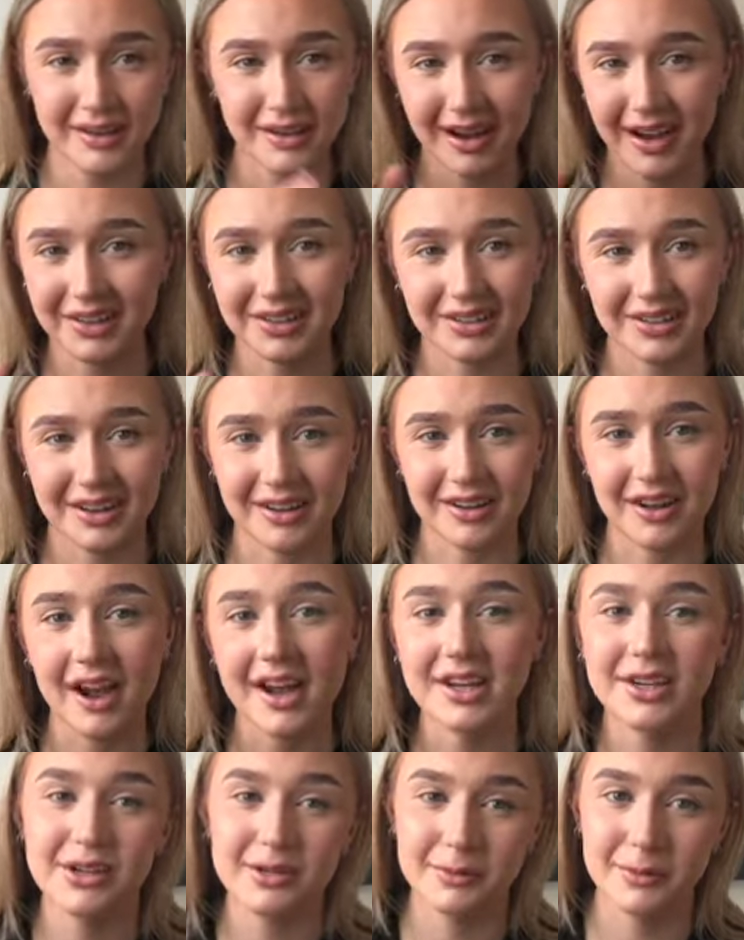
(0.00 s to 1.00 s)
I don't know. I
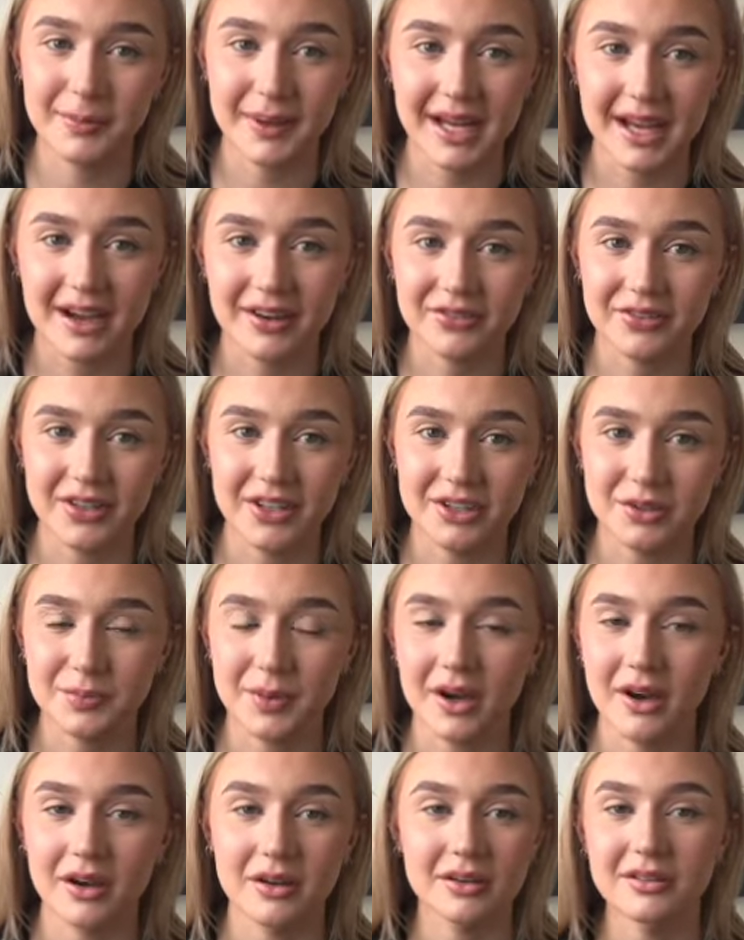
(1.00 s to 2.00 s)
know I'm a big catfish,
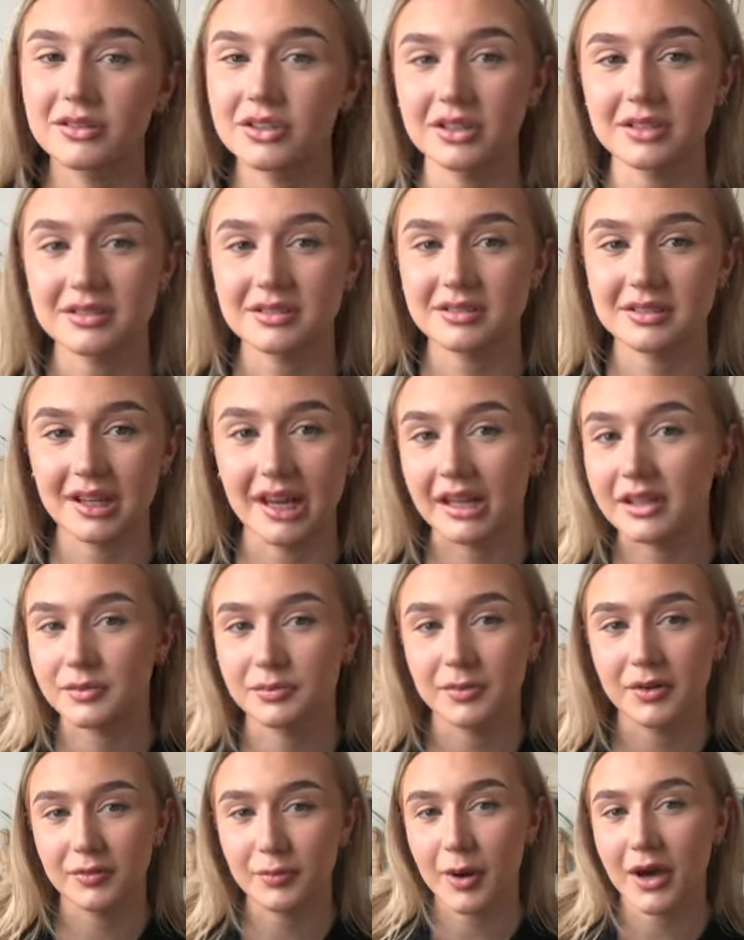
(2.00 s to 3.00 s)
but just let's
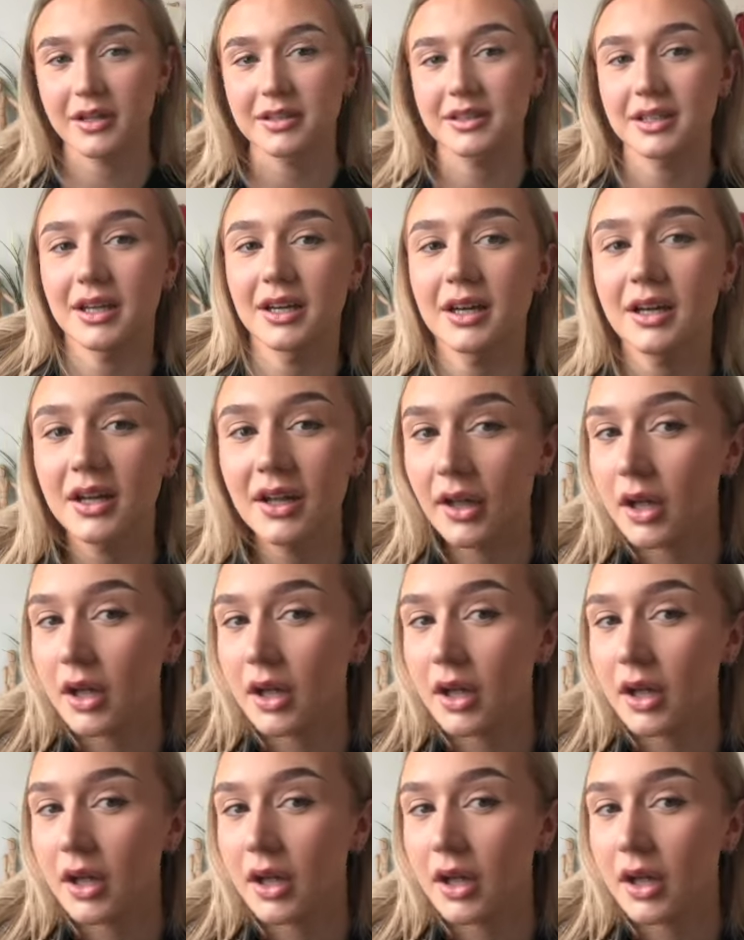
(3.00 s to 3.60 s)
move past it.